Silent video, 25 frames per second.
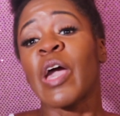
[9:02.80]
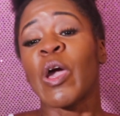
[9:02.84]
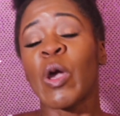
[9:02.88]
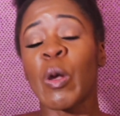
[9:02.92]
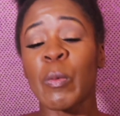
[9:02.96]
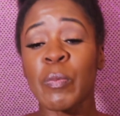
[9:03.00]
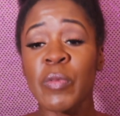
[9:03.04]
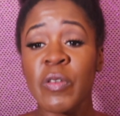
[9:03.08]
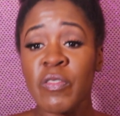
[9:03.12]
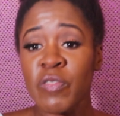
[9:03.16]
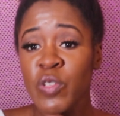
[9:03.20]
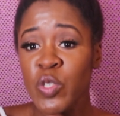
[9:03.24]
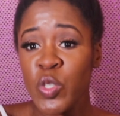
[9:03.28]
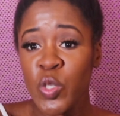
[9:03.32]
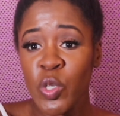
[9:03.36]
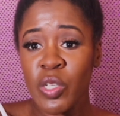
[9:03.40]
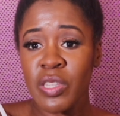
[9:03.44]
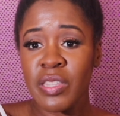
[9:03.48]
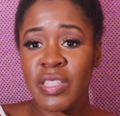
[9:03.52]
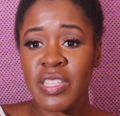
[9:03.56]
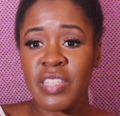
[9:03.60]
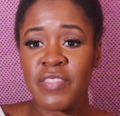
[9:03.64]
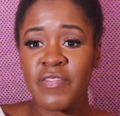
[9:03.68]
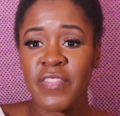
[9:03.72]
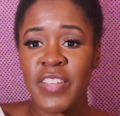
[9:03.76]
hope you've
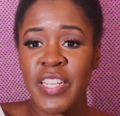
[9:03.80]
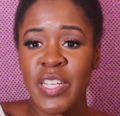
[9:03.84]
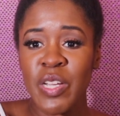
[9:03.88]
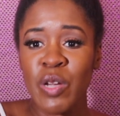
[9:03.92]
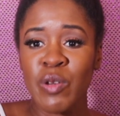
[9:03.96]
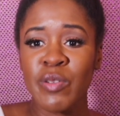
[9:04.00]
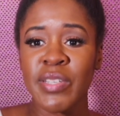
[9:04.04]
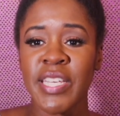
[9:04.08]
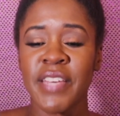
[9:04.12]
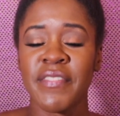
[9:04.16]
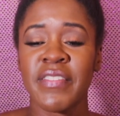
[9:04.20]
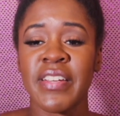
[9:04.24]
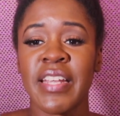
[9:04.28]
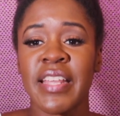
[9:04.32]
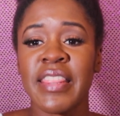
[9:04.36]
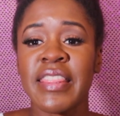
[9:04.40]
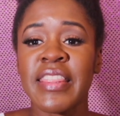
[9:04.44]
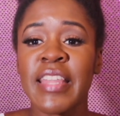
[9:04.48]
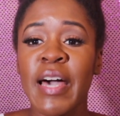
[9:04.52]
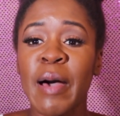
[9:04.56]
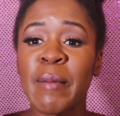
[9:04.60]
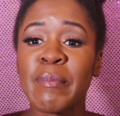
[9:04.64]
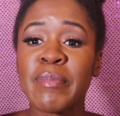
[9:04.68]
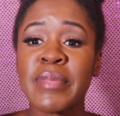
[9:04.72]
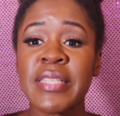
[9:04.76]
enjoyed this video. Give it a
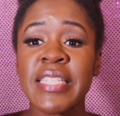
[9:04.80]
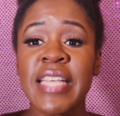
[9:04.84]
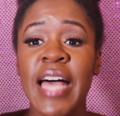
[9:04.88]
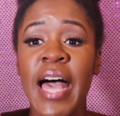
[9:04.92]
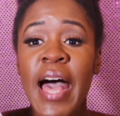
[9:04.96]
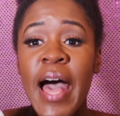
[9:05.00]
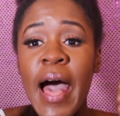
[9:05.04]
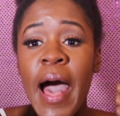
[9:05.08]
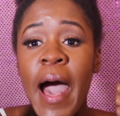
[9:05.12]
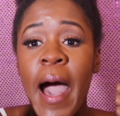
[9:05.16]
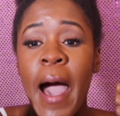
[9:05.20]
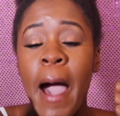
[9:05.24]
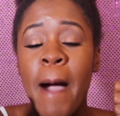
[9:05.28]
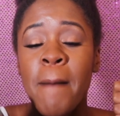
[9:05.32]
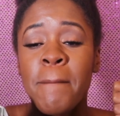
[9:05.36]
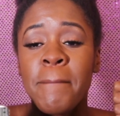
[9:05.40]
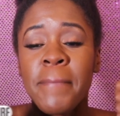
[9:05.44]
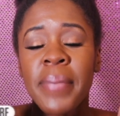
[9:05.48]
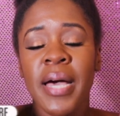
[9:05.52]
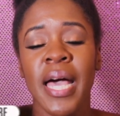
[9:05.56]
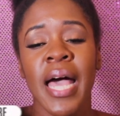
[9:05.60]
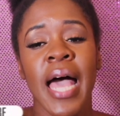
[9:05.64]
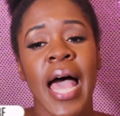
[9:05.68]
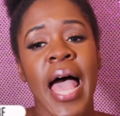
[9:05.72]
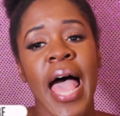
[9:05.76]
thumbs
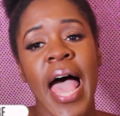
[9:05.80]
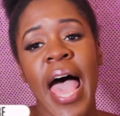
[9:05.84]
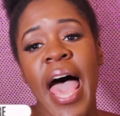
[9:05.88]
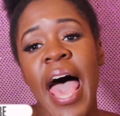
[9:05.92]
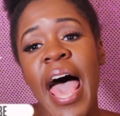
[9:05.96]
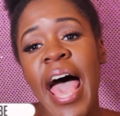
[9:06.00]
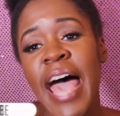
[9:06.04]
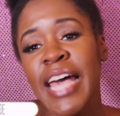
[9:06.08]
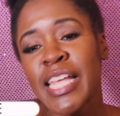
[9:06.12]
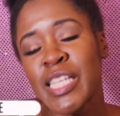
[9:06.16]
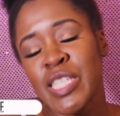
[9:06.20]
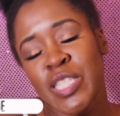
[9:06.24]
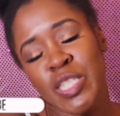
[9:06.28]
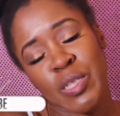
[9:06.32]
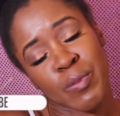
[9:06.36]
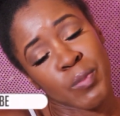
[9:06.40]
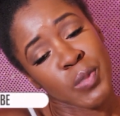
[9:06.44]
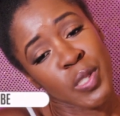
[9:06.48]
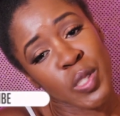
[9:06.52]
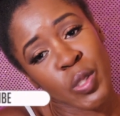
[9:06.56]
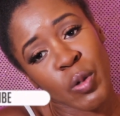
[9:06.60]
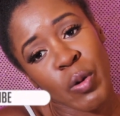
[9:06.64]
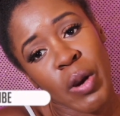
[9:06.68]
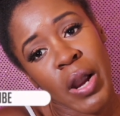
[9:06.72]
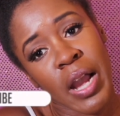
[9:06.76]
up and
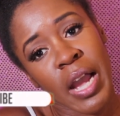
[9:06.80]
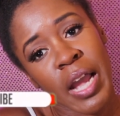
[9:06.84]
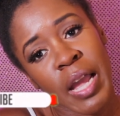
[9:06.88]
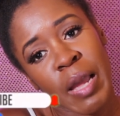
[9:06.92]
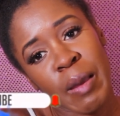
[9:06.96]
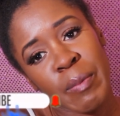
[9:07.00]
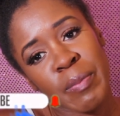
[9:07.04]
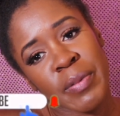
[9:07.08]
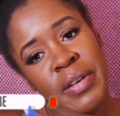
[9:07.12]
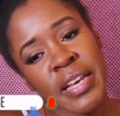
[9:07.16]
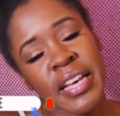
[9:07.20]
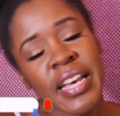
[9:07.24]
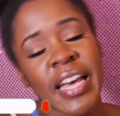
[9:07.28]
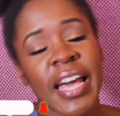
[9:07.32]
subscribe,